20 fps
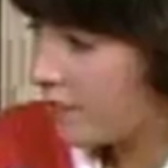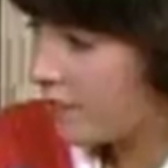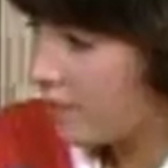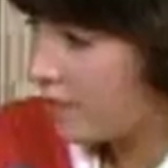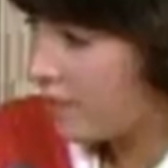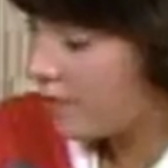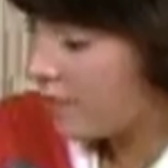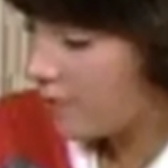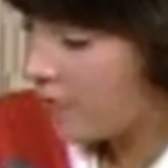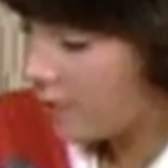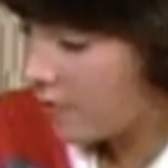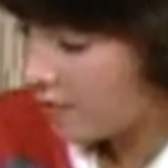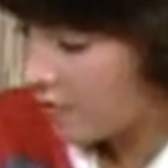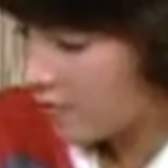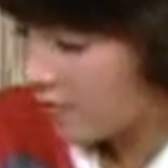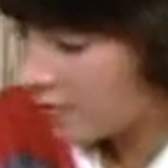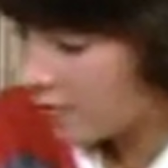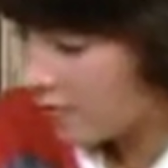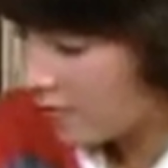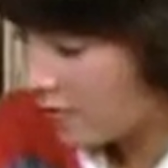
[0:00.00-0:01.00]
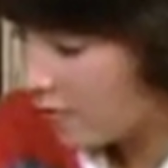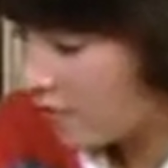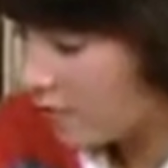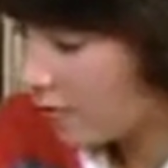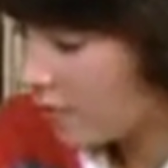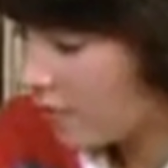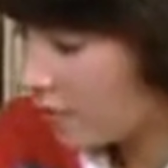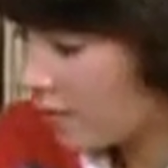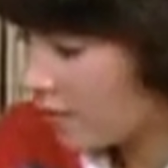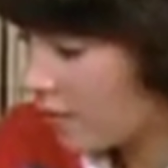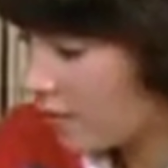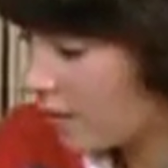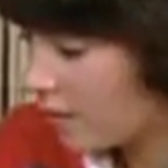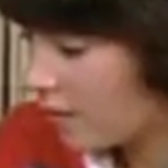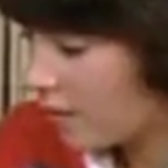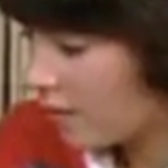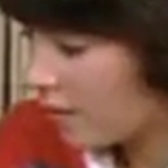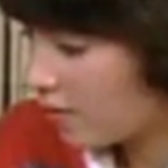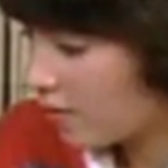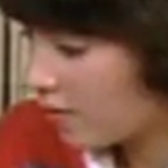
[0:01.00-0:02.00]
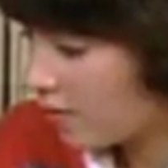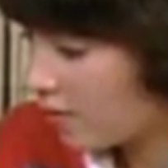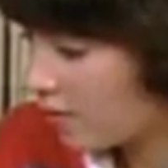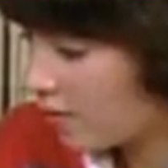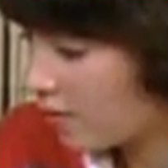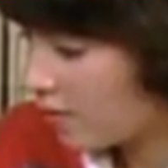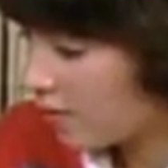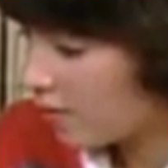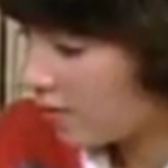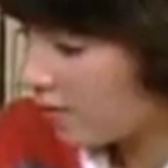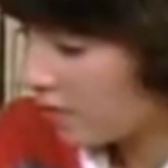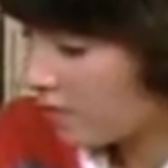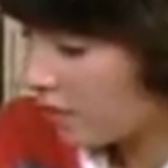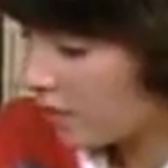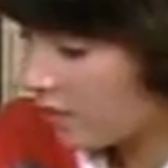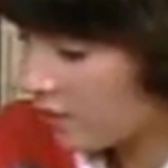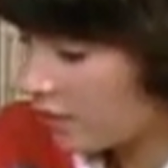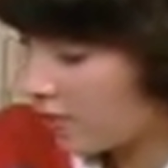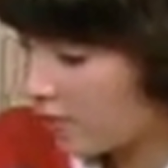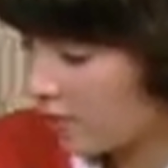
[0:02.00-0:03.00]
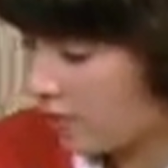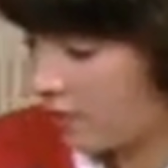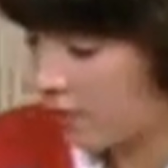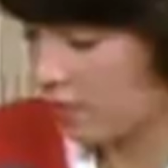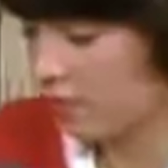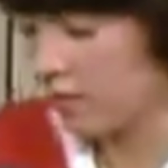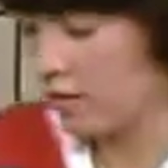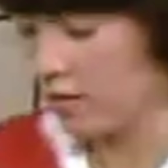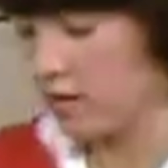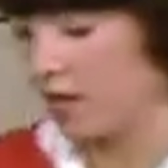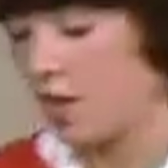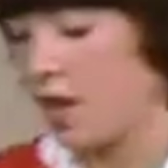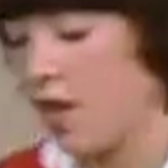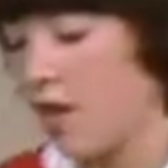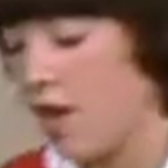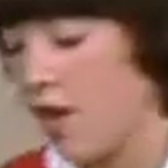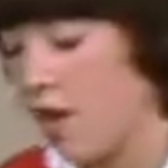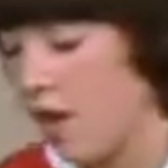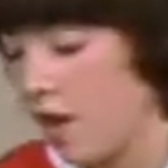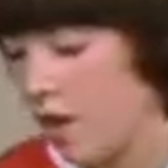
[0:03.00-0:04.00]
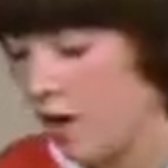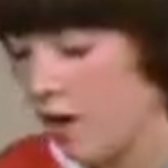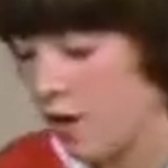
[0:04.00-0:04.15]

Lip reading: No words are spoken by the person on screen.